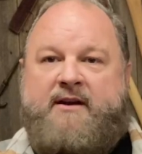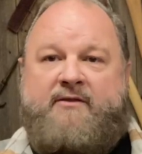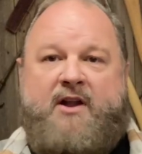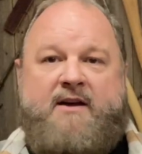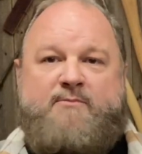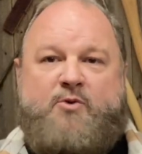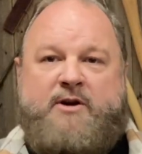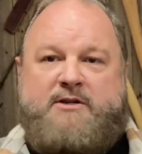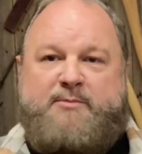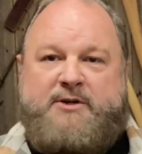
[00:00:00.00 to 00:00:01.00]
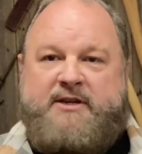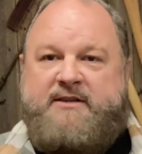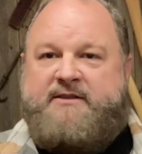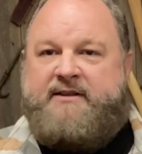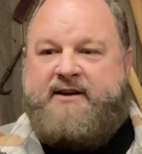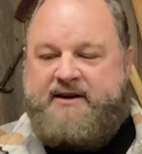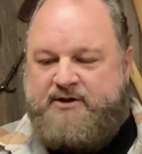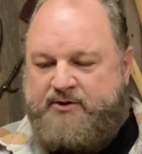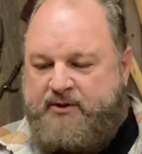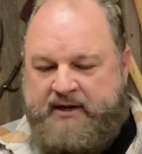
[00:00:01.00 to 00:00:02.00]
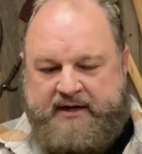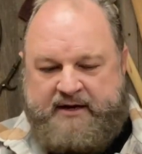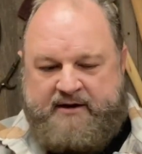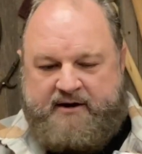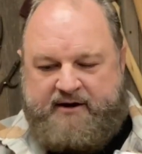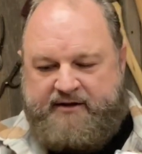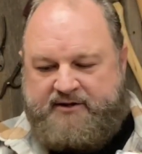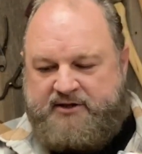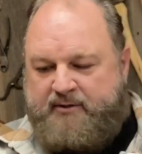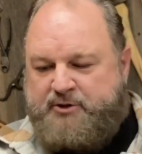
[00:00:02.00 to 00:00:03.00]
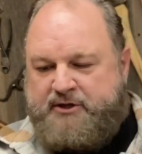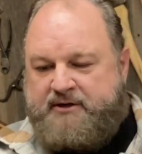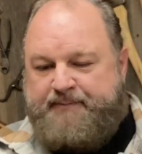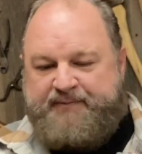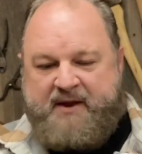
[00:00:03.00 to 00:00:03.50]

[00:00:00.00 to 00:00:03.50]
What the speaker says: have a lot more expertise than I do on the subject,